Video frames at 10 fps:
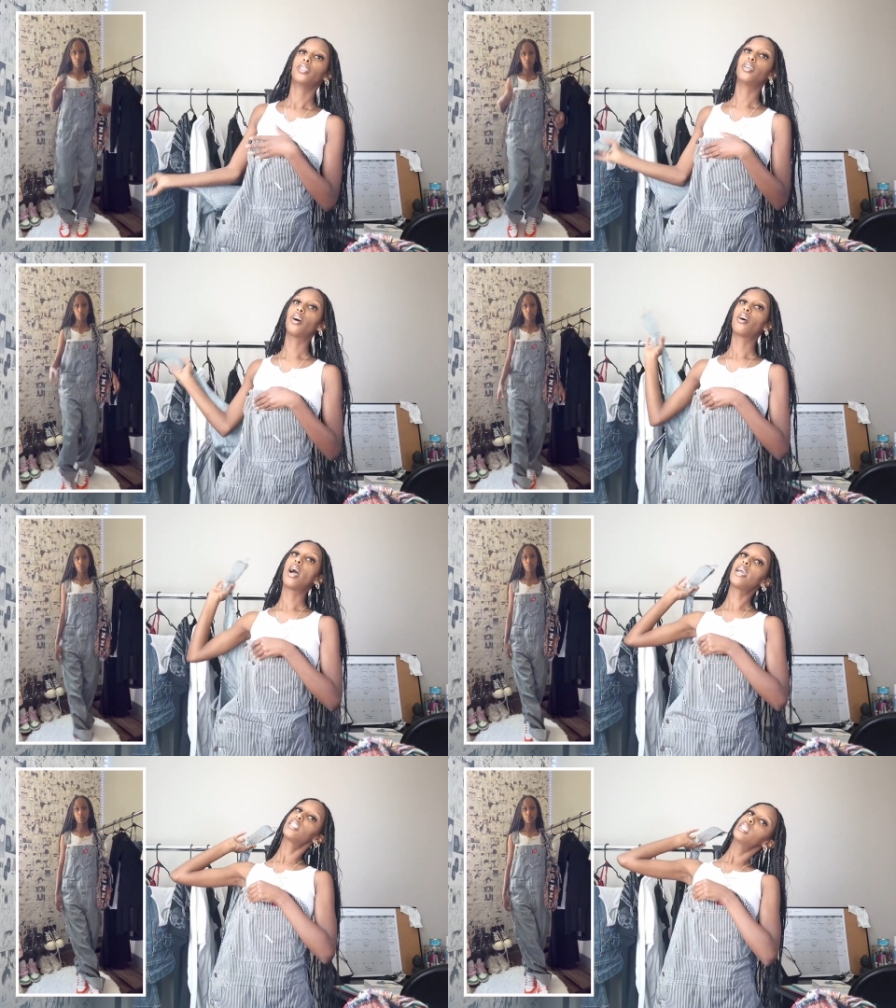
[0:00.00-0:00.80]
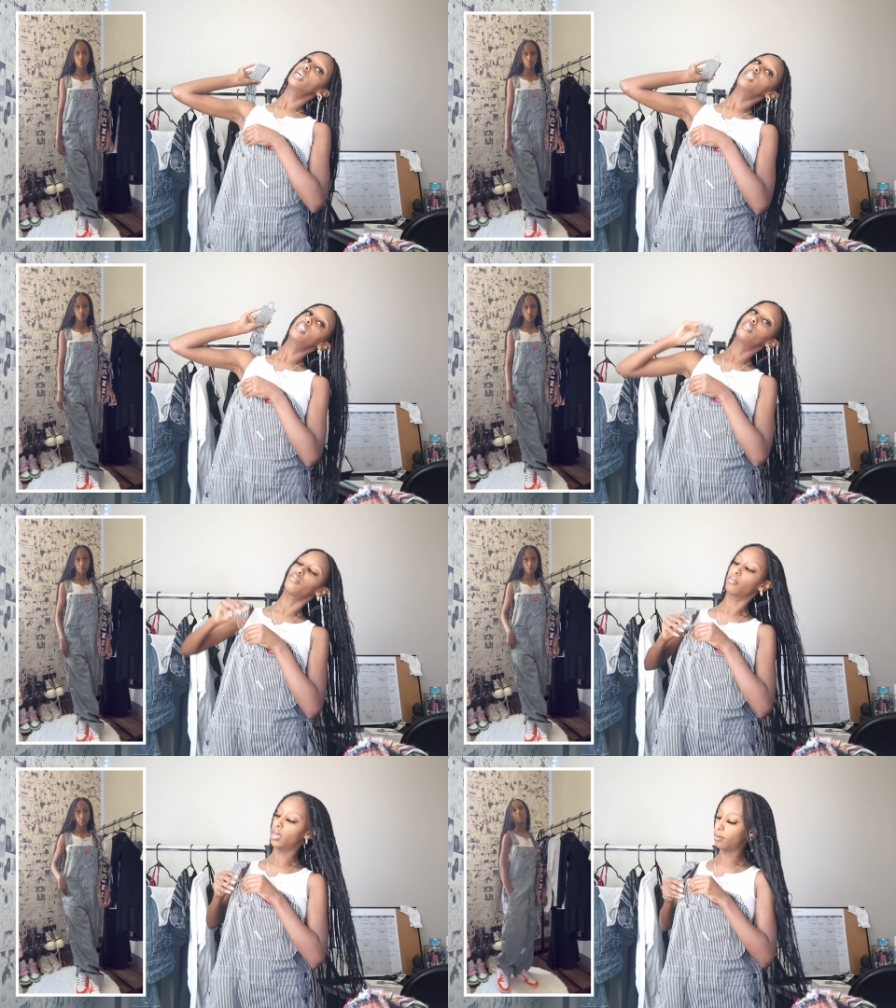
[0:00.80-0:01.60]
Y'all, I actually got these
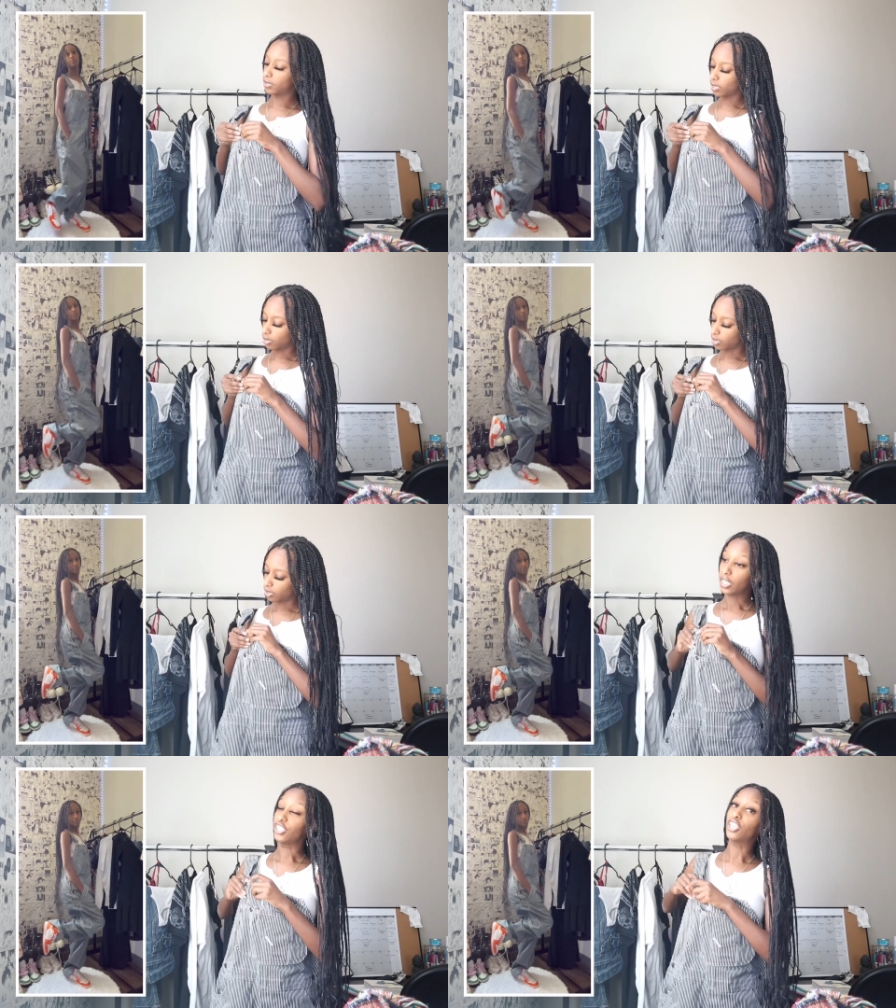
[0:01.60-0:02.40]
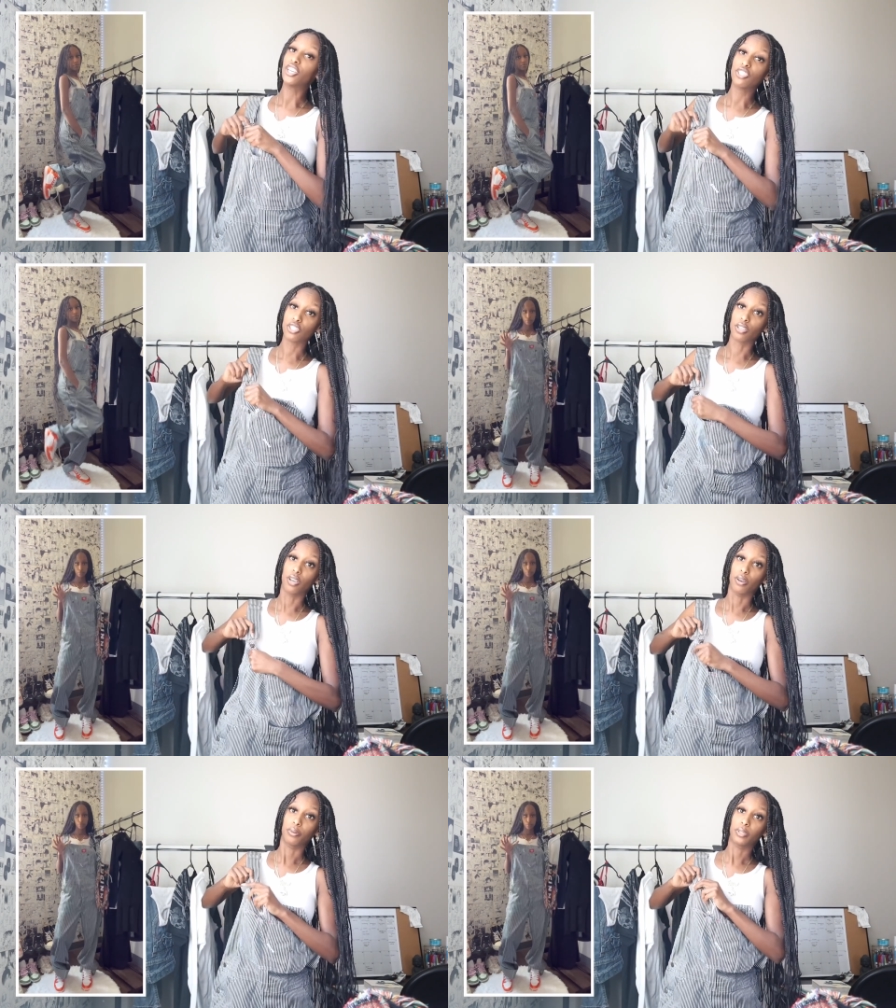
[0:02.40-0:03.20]
from Amazon years
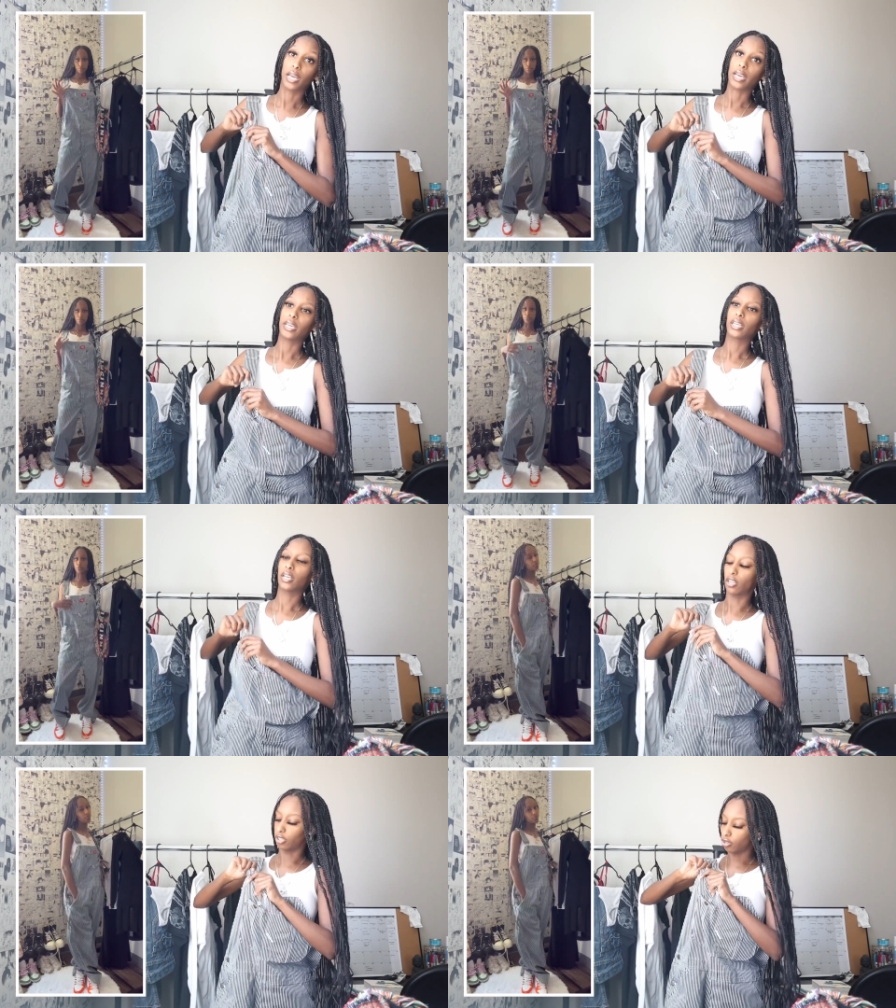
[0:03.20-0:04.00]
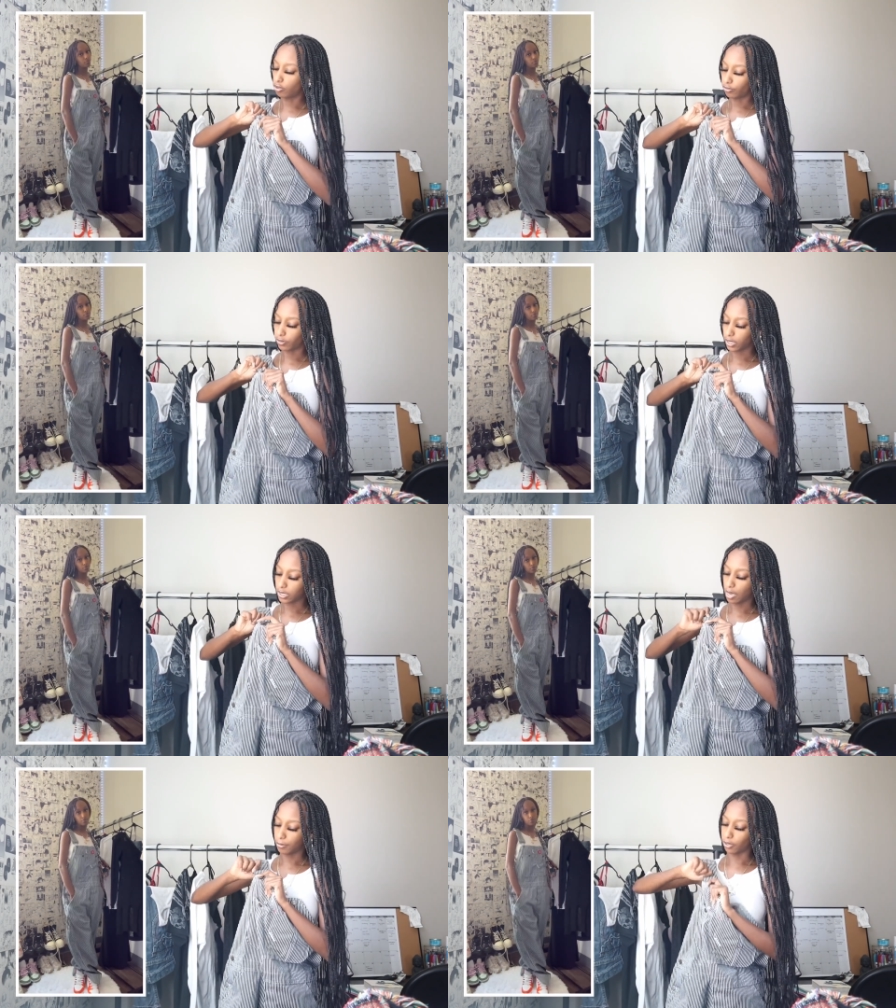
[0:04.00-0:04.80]
ago, like a long fucking
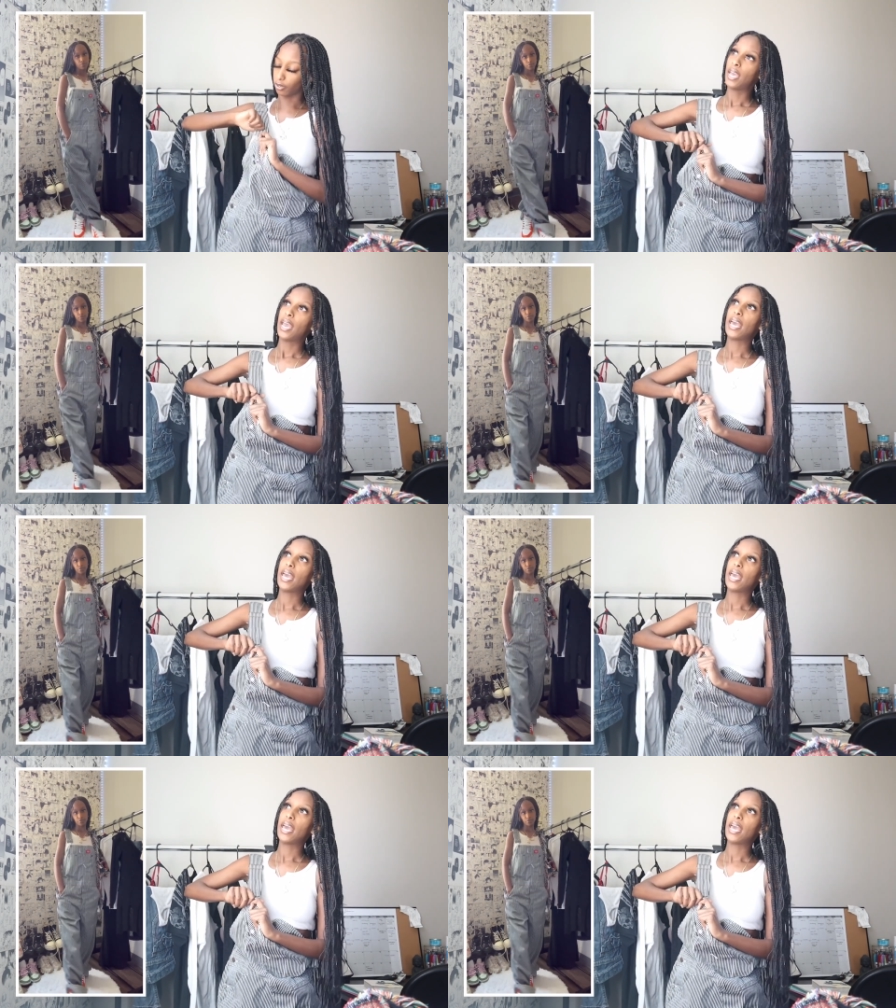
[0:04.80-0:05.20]
time ago.